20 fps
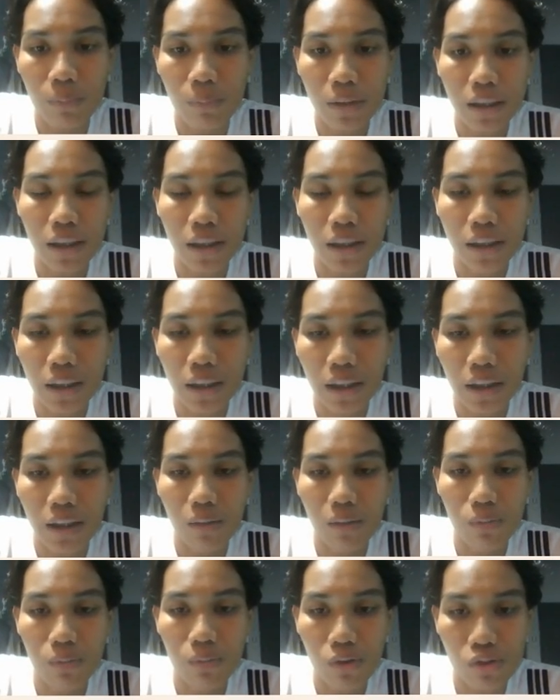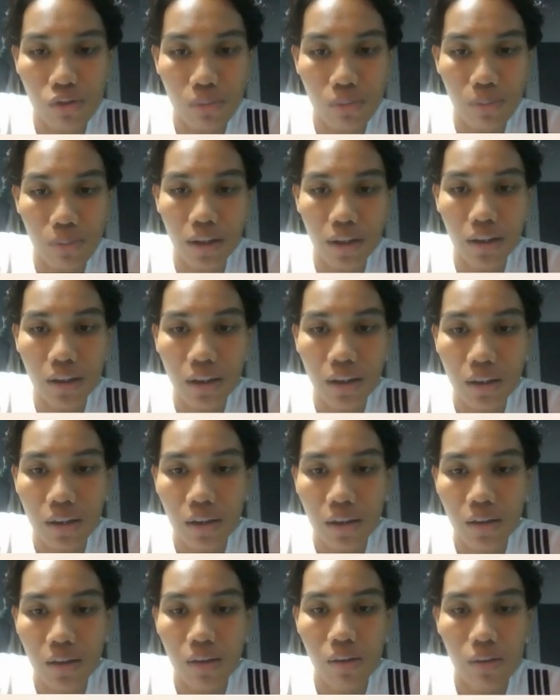meaning that approximately
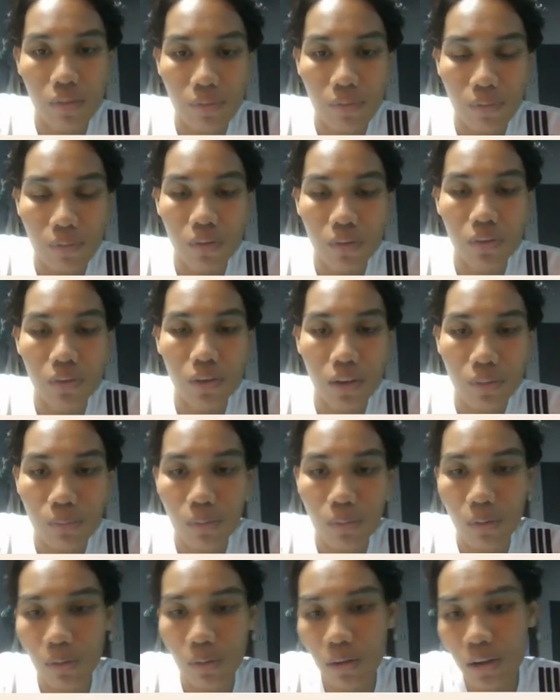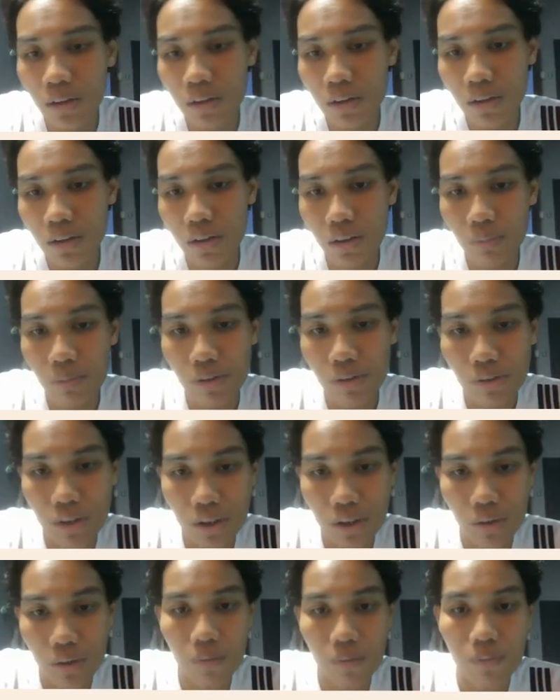
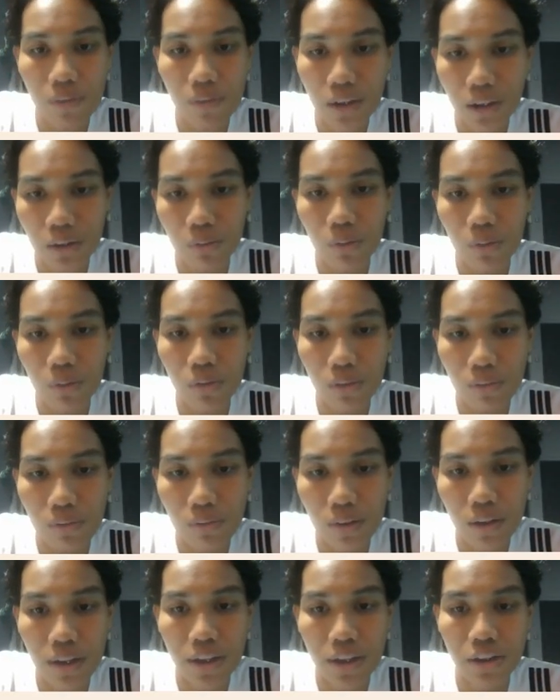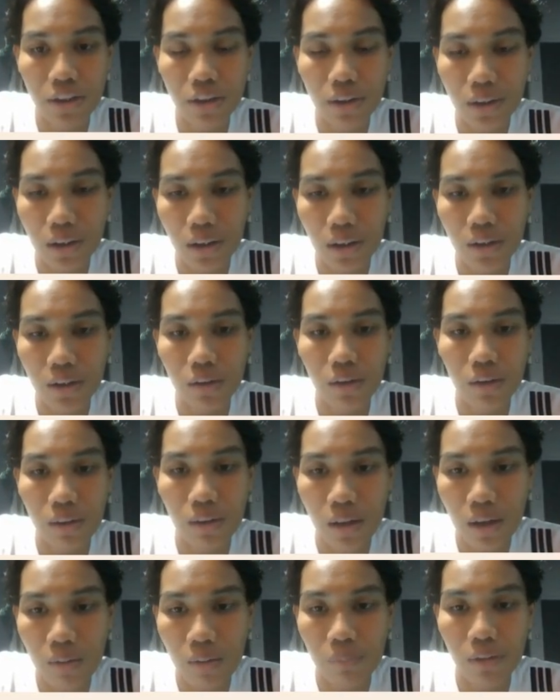14.13% of the total variation in
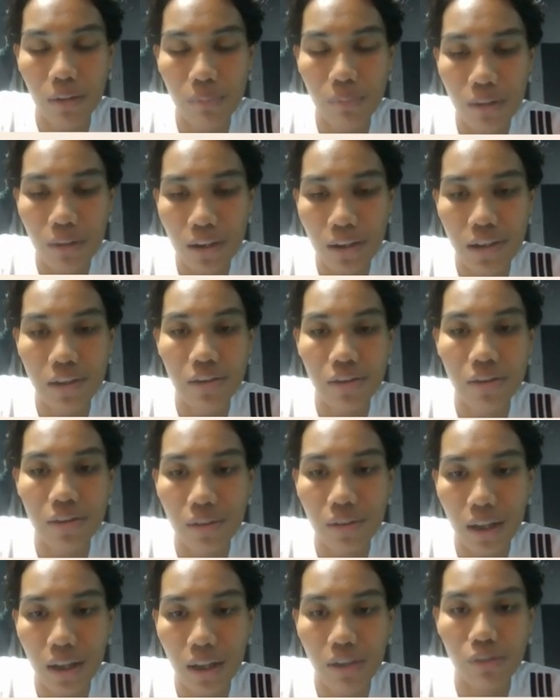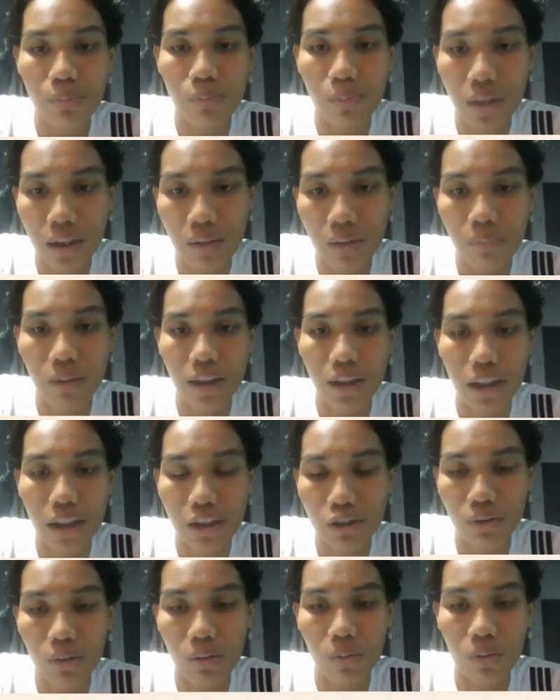BMI is explained by
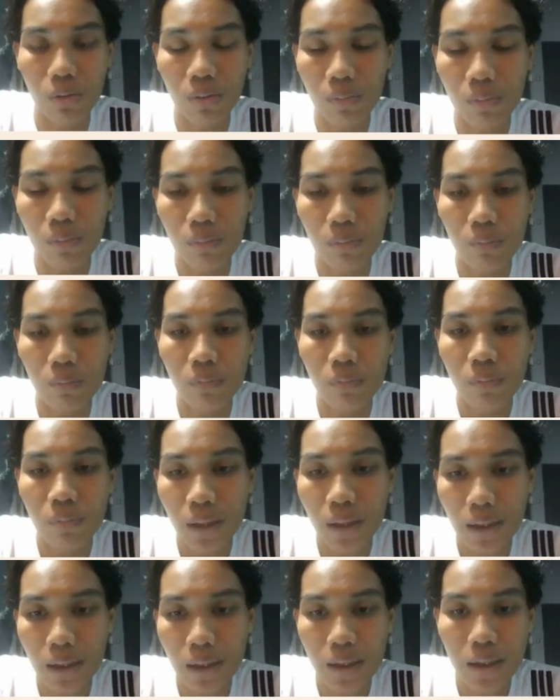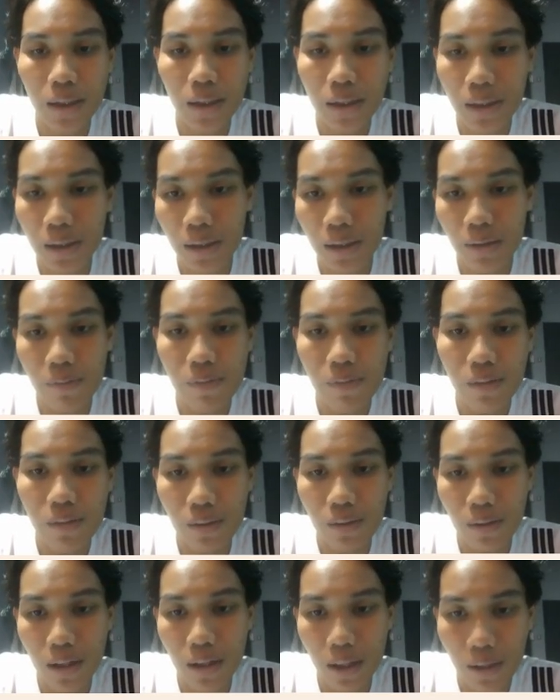age alone. The F
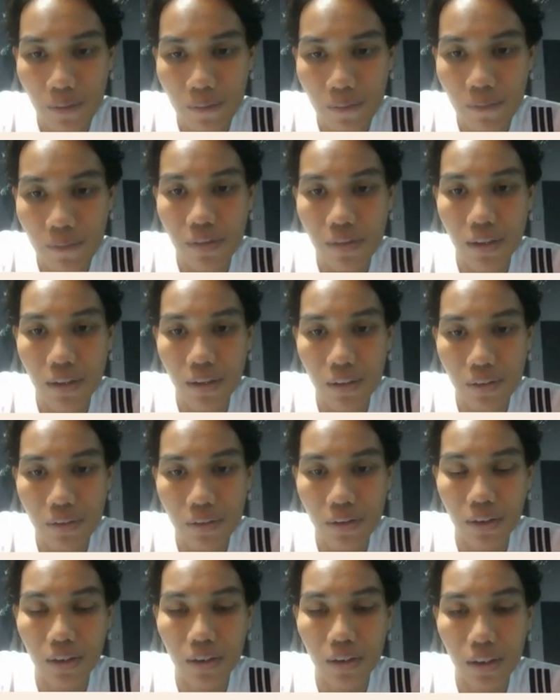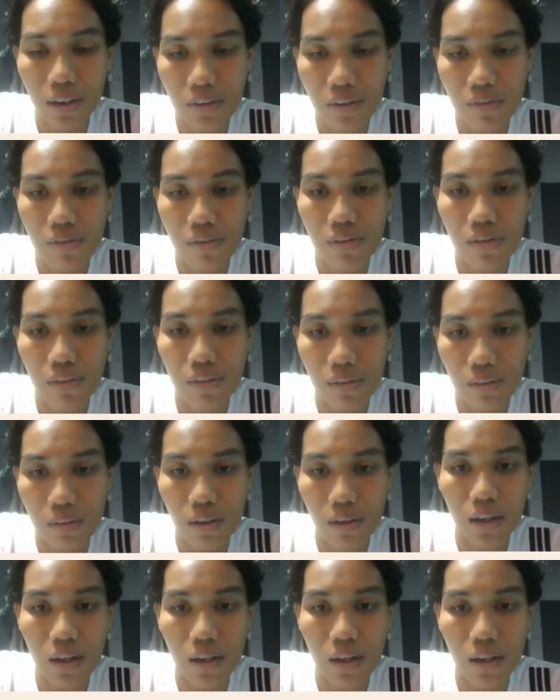statistic is